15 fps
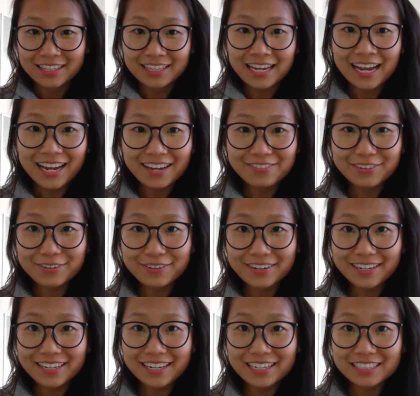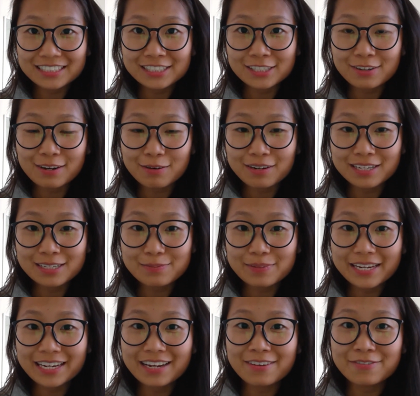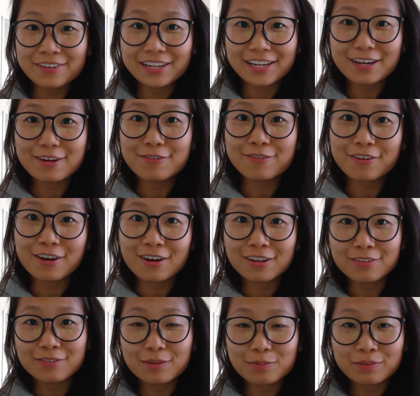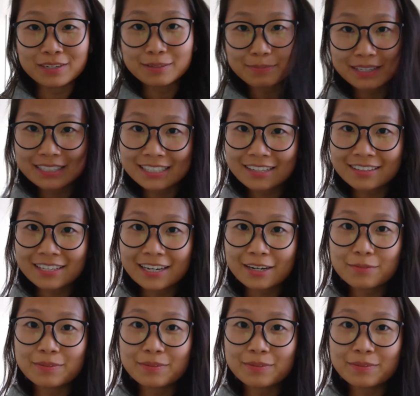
Hi everyone. So I wanted to make a video for all of the pre-meds out there